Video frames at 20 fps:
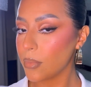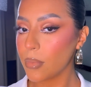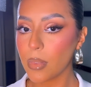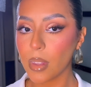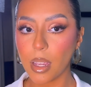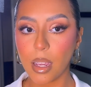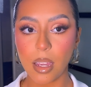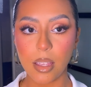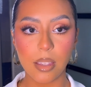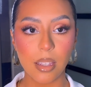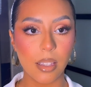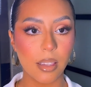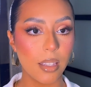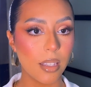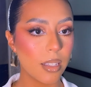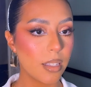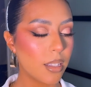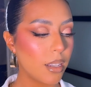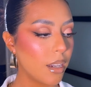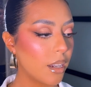and then
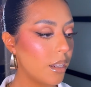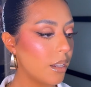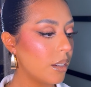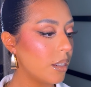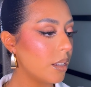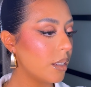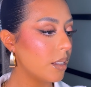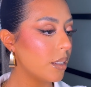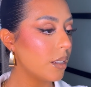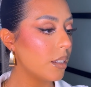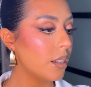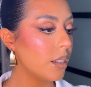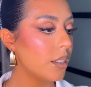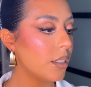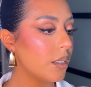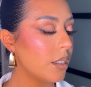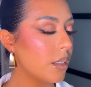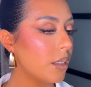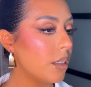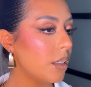this side
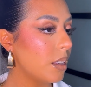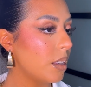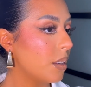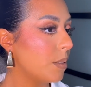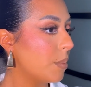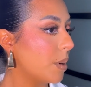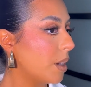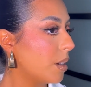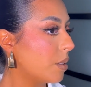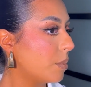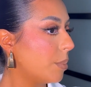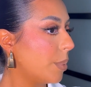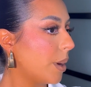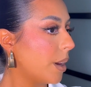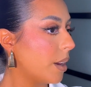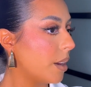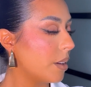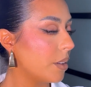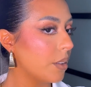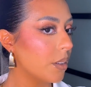is the Makeup by
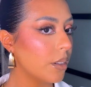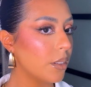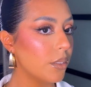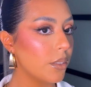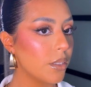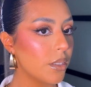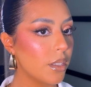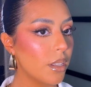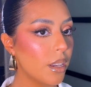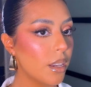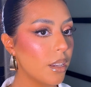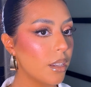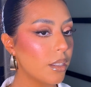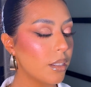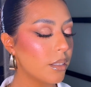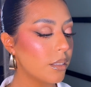Ariel set.